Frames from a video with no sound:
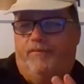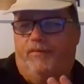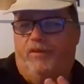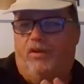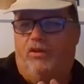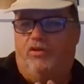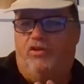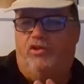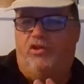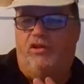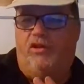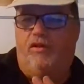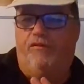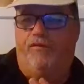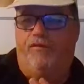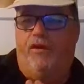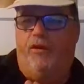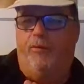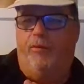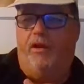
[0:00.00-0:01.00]
And she knew
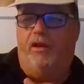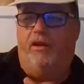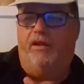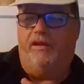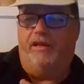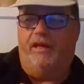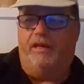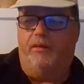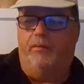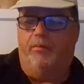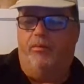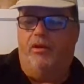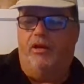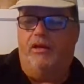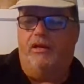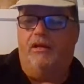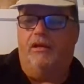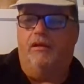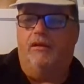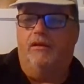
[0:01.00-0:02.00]
very well I'd had the bread.